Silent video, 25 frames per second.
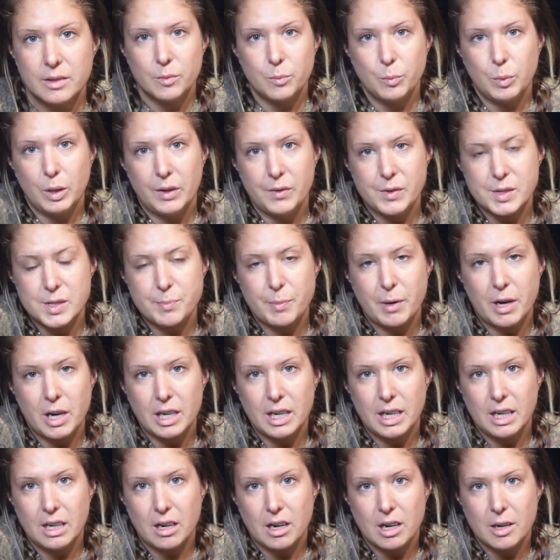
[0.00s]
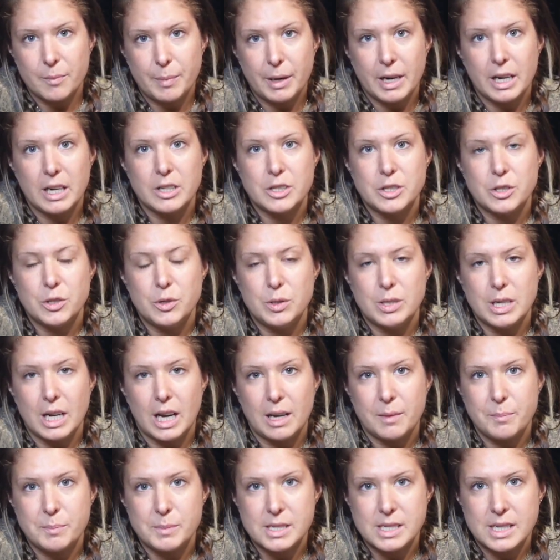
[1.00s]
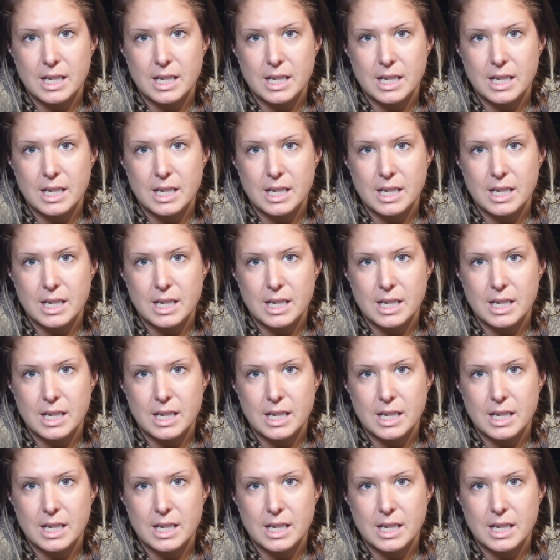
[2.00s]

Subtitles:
We've spotted our bear 2 times